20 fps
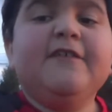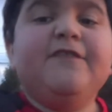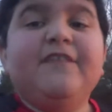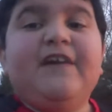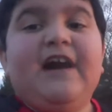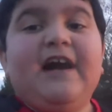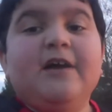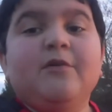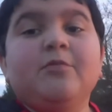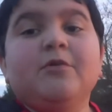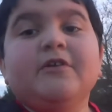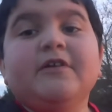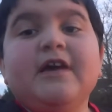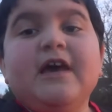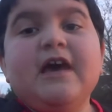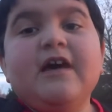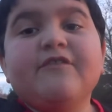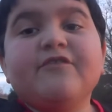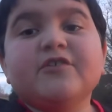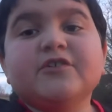I were to
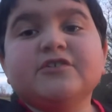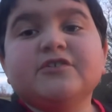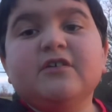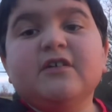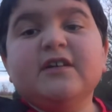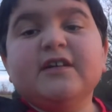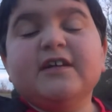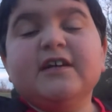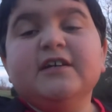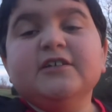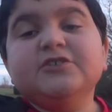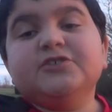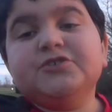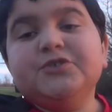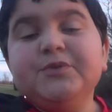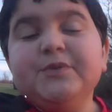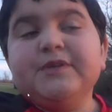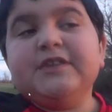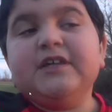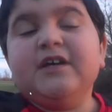ever start a country
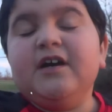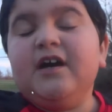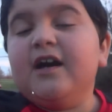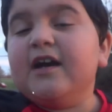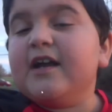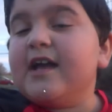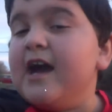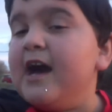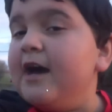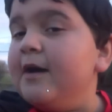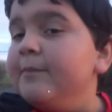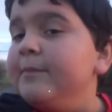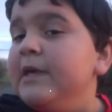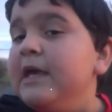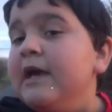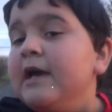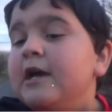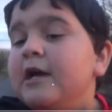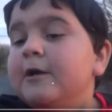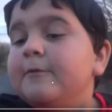with a
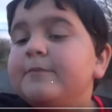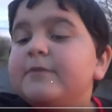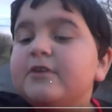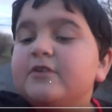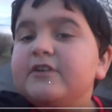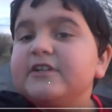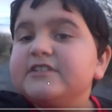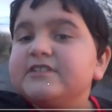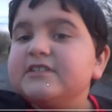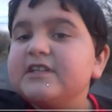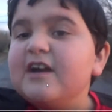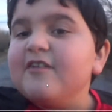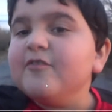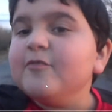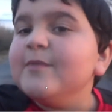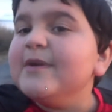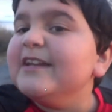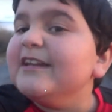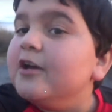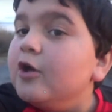communist
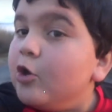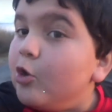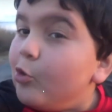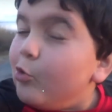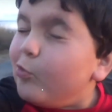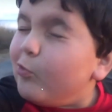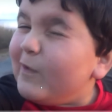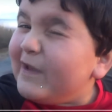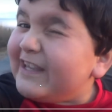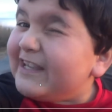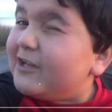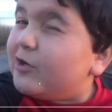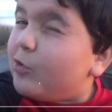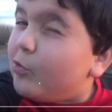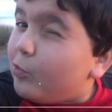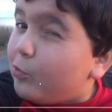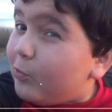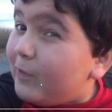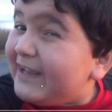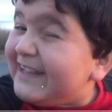government, wink,
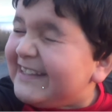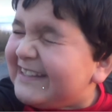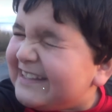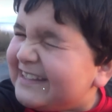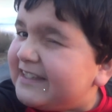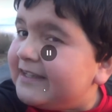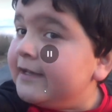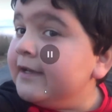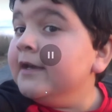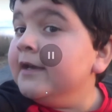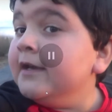wink.